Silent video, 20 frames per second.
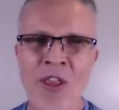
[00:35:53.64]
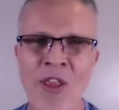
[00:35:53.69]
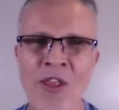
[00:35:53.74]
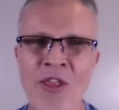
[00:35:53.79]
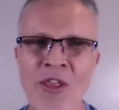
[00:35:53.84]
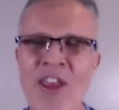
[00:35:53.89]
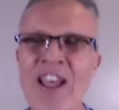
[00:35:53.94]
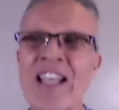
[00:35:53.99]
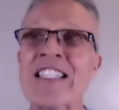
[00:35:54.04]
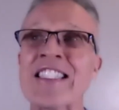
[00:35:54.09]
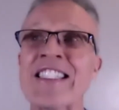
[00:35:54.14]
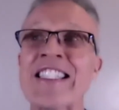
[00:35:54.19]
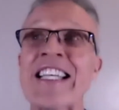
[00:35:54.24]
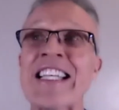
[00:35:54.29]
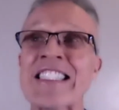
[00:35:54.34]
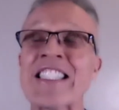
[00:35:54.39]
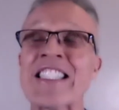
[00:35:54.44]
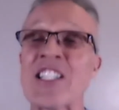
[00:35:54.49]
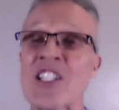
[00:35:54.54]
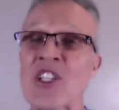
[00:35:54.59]
this
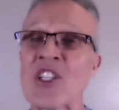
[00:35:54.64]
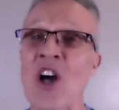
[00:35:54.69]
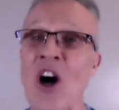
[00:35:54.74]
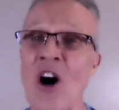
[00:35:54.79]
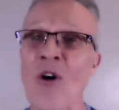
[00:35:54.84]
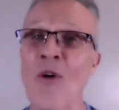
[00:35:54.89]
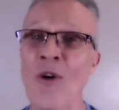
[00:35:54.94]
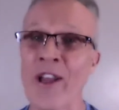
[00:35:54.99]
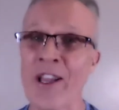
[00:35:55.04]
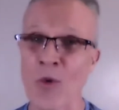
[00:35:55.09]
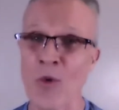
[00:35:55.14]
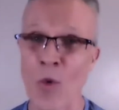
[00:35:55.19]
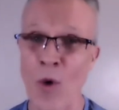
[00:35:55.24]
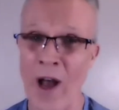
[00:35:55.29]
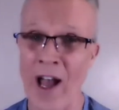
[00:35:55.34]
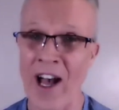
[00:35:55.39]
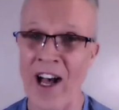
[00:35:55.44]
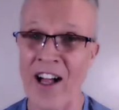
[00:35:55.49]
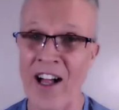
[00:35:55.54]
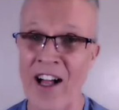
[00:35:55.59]
isn't going
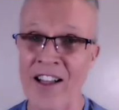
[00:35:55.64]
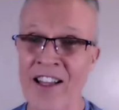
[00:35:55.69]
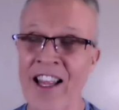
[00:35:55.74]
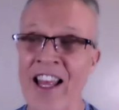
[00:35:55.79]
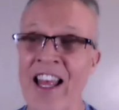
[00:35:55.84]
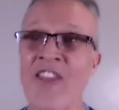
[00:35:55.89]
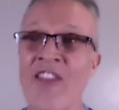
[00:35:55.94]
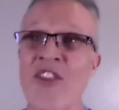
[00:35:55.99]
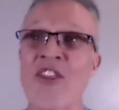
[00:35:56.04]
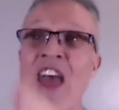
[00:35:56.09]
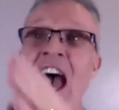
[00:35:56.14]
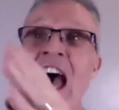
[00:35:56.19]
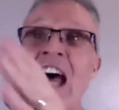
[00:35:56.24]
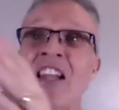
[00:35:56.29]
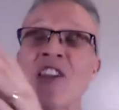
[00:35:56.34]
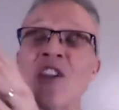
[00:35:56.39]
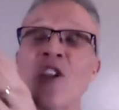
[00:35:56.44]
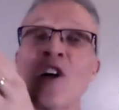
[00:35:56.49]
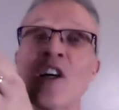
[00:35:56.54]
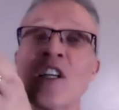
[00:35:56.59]
well.
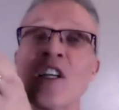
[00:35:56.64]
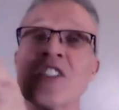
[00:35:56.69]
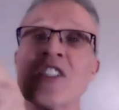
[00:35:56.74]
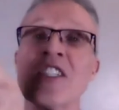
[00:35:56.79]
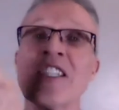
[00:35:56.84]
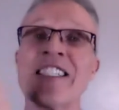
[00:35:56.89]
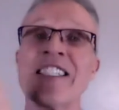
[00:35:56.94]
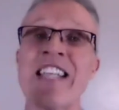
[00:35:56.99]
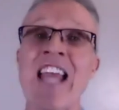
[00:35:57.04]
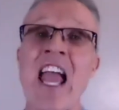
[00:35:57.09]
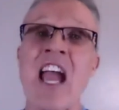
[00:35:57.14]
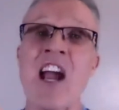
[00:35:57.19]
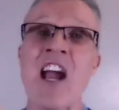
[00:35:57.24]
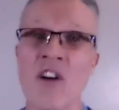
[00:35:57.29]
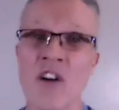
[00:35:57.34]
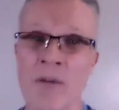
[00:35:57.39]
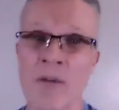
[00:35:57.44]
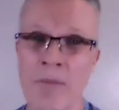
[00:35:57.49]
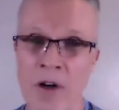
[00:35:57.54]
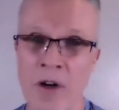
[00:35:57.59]
That looks
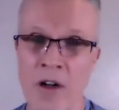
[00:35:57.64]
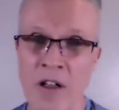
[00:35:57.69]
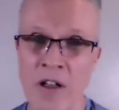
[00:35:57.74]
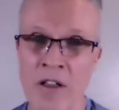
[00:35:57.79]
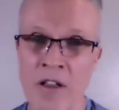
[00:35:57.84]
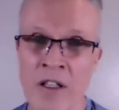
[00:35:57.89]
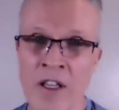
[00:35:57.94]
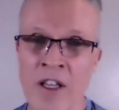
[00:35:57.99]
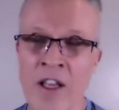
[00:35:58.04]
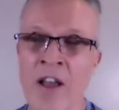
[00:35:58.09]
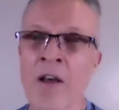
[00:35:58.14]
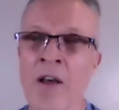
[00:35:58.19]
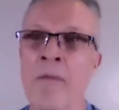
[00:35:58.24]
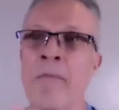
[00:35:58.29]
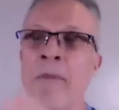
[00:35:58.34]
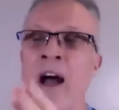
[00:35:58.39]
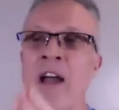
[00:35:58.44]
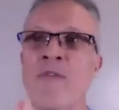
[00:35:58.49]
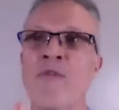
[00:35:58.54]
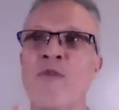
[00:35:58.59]
terrible.
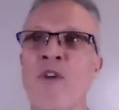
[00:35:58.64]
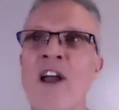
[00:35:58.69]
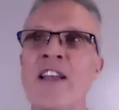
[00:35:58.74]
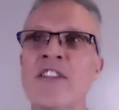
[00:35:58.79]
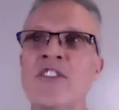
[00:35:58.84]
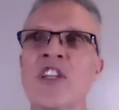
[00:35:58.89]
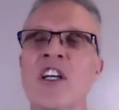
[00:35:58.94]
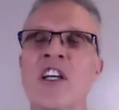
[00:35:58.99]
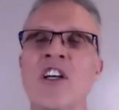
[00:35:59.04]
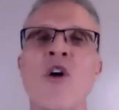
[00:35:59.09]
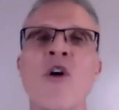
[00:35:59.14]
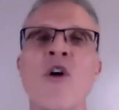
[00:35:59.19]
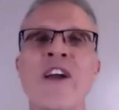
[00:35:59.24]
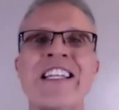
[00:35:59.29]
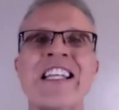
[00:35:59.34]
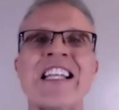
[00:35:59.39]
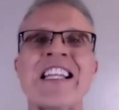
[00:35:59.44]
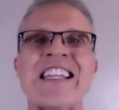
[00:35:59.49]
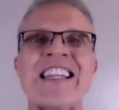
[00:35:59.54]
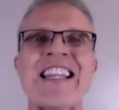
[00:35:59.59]
My friends are
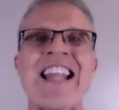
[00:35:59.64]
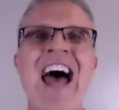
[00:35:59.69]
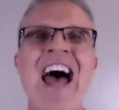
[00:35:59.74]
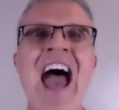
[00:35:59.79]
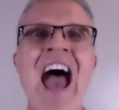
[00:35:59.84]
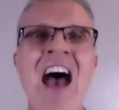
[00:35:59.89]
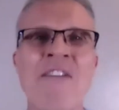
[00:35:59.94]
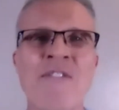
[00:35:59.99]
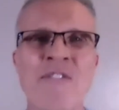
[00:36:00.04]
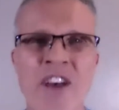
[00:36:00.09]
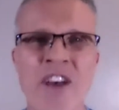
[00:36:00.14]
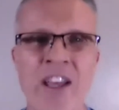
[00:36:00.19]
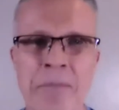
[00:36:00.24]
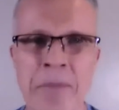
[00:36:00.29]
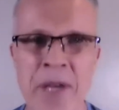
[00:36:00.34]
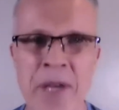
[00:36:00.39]
going to laugh at